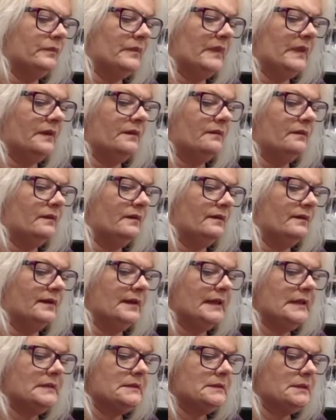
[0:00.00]

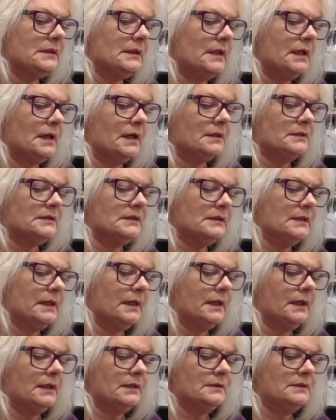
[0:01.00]
6 o'clock
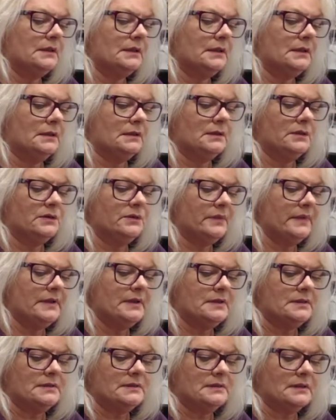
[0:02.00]
tonight in
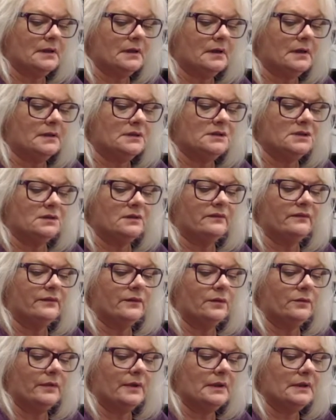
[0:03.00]
Newbies, Jennifer
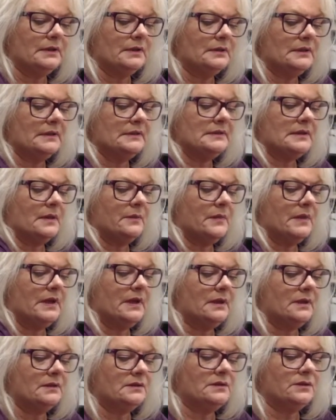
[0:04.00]
Wren is coming in
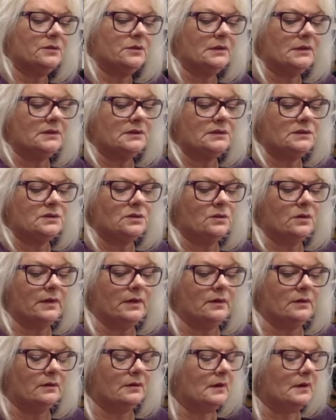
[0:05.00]
and doing a tutorial.